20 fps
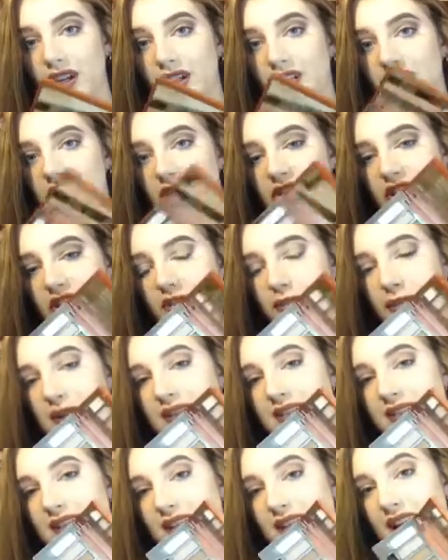and it's just
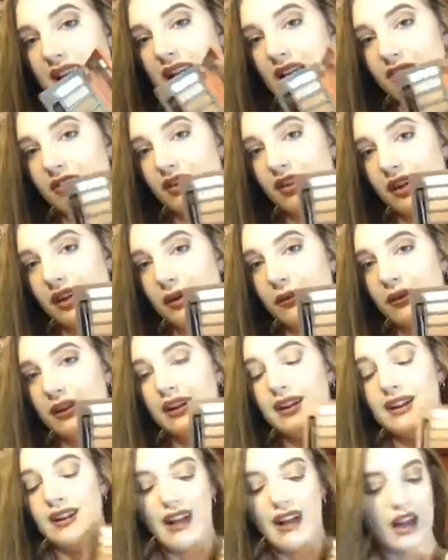basically everything I want
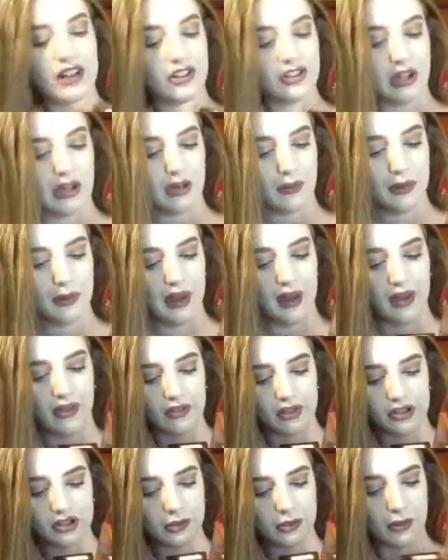in an eyeshadow palette.
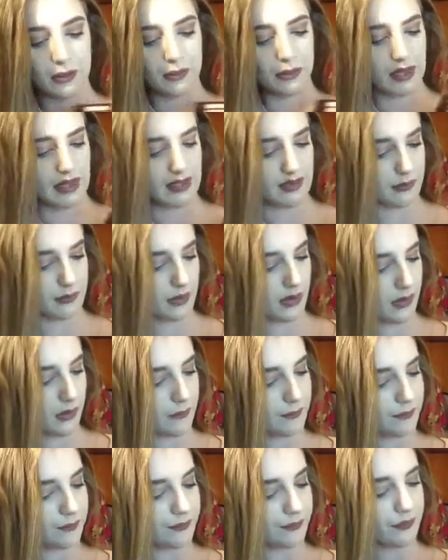They're super
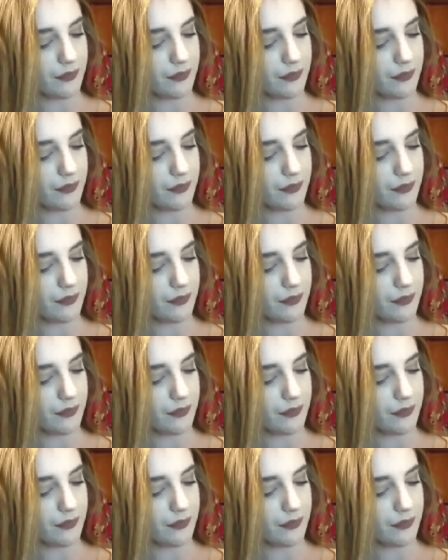blendable.